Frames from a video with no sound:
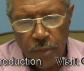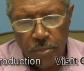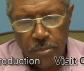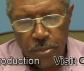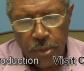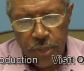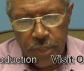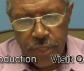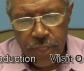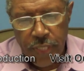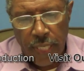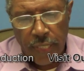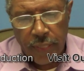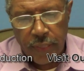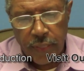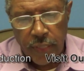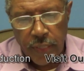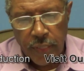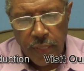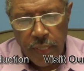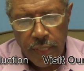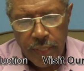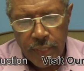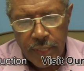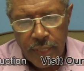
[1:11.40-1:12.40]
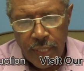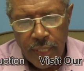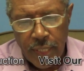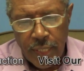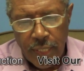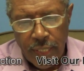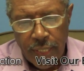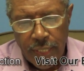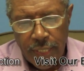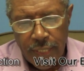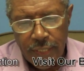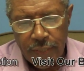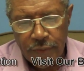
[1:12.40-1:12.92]
protecting it
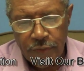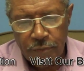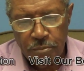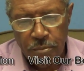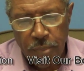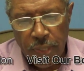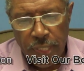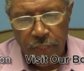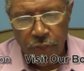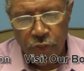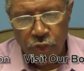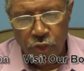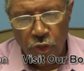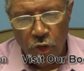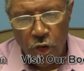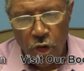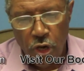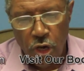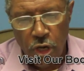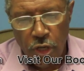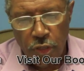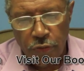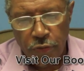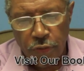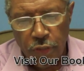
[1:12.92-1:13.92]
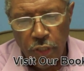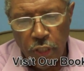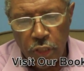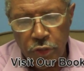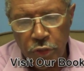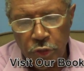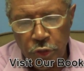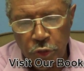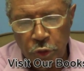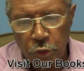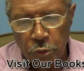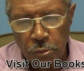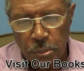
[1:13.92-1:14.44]
is based on a
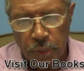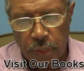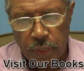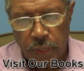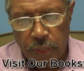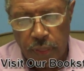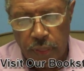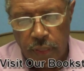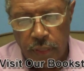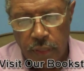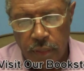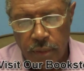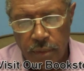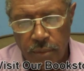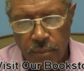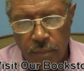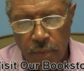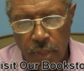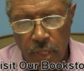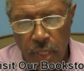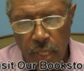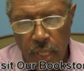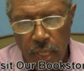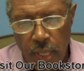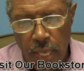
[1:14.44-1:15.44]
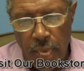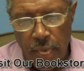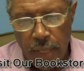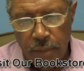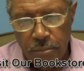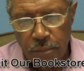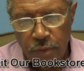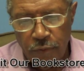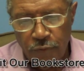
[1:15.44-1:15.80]
jubilee, and